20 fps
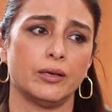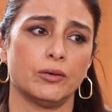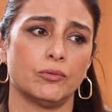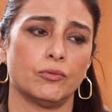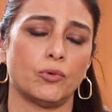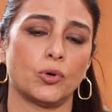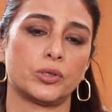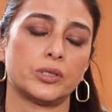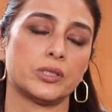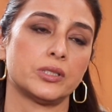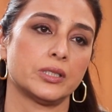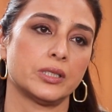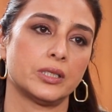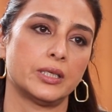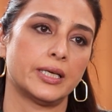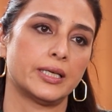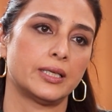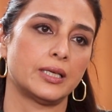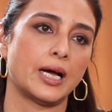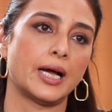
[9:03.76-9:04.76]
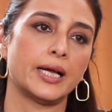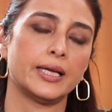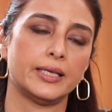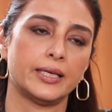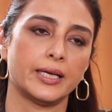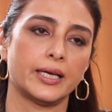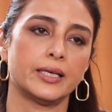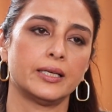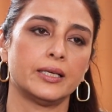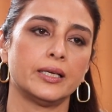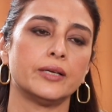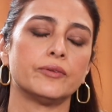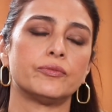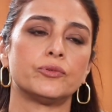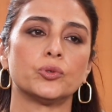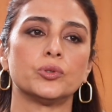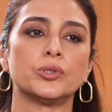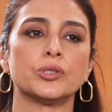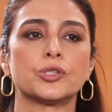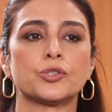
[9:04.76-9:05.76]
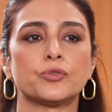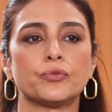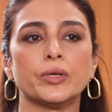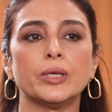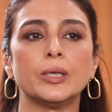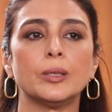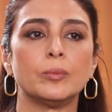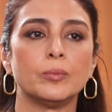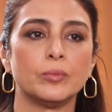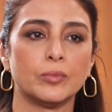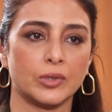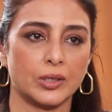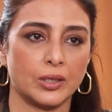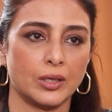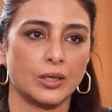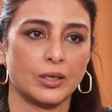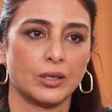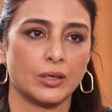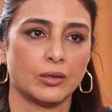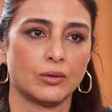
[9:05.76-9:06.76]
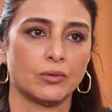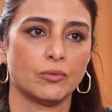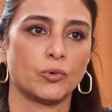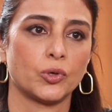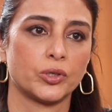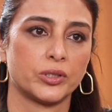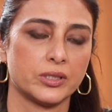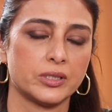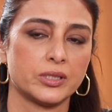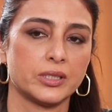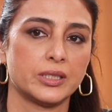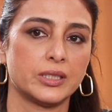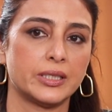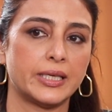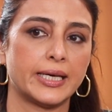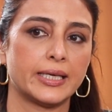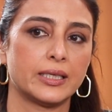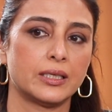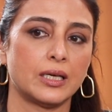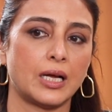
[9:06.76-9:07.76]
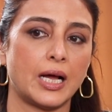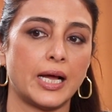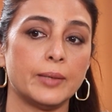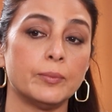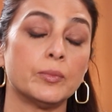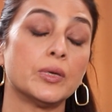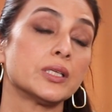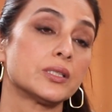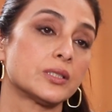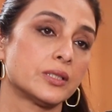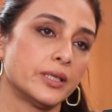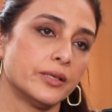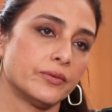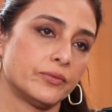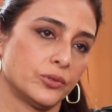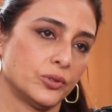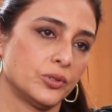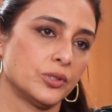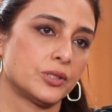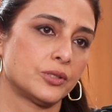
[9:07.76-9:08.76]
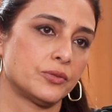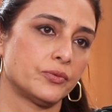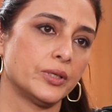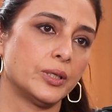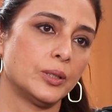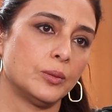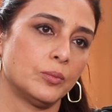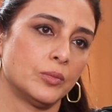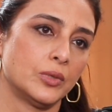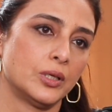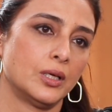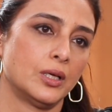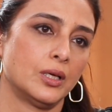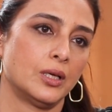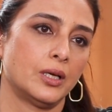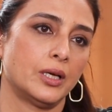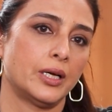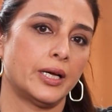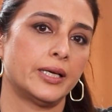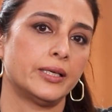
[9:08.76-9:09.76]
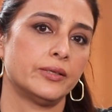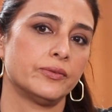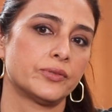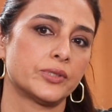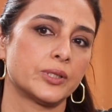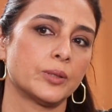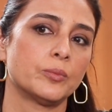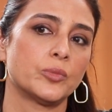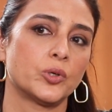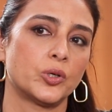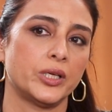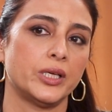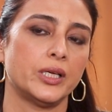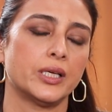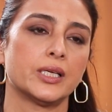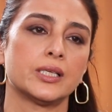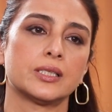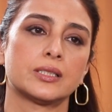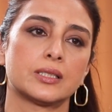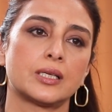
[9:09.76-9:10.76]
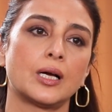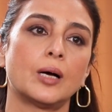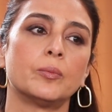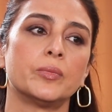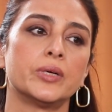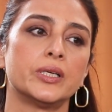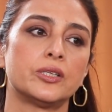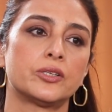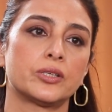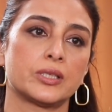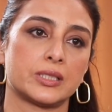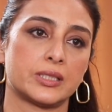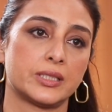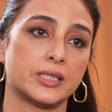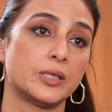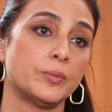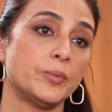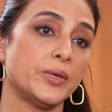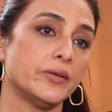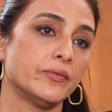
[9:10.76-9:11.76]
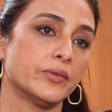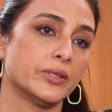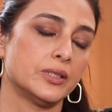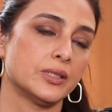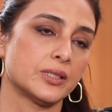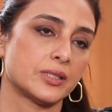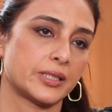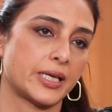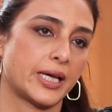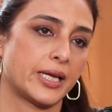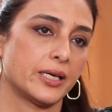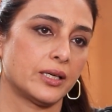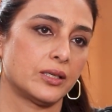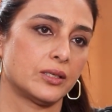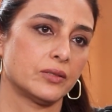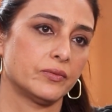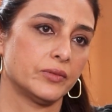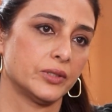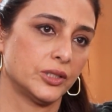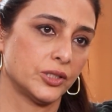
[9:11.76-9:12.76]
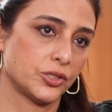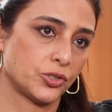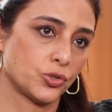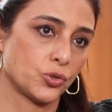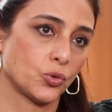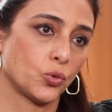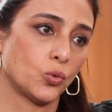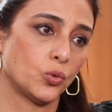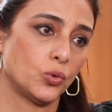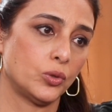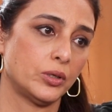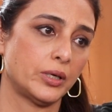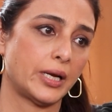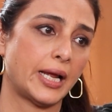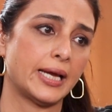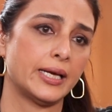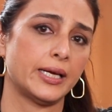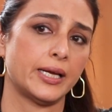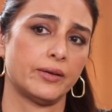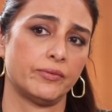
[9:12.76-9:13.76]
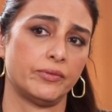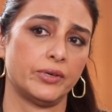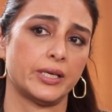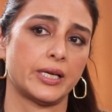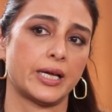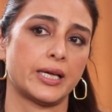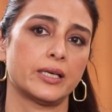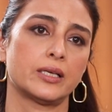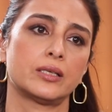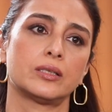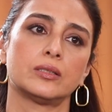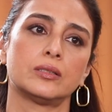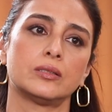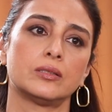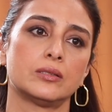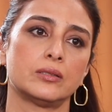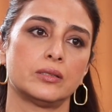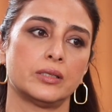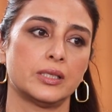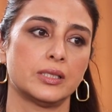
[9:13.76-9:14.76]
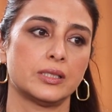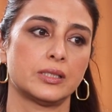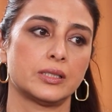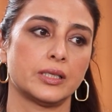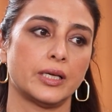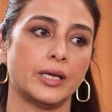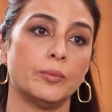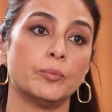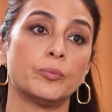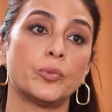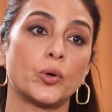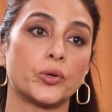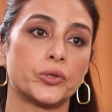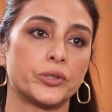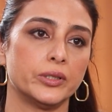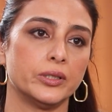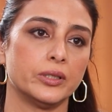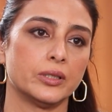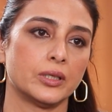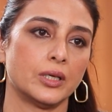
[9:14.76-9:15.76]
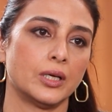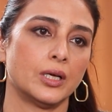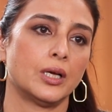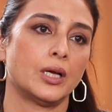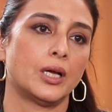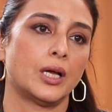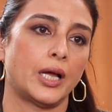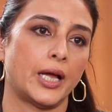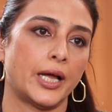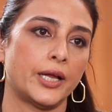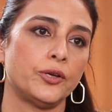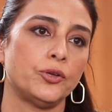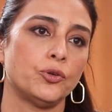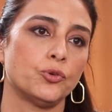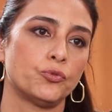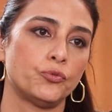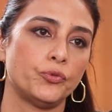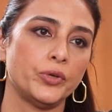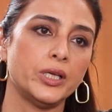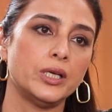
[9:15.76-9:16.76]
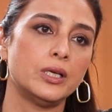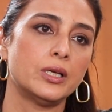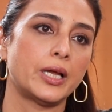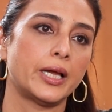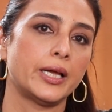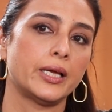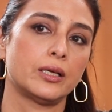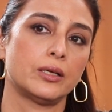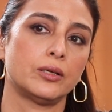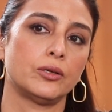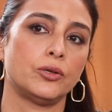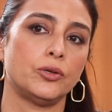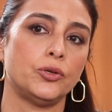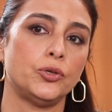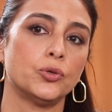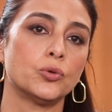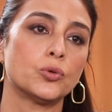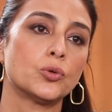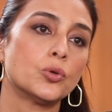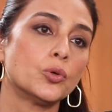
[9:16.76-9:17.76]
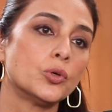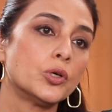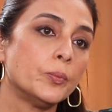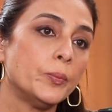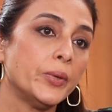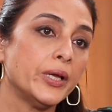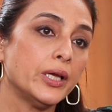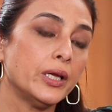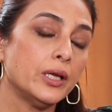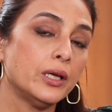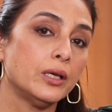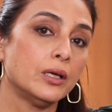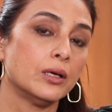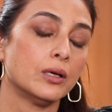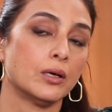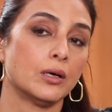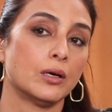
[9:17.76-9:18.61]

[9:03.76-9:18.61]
what is it that I can give to this film, what is it that I must give to this film. And if somebody has come and trusted me with this character, with this role, and every character is important, and you feel like you could be